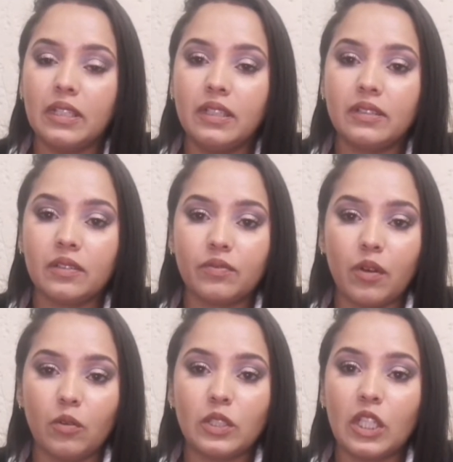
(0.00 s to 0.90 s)
is
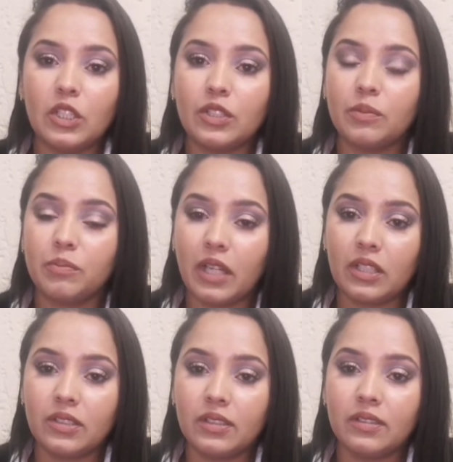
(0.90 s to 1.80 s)
foundation
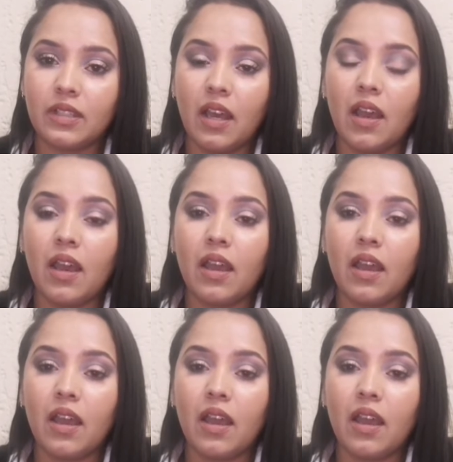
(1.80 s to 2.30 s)
brushes.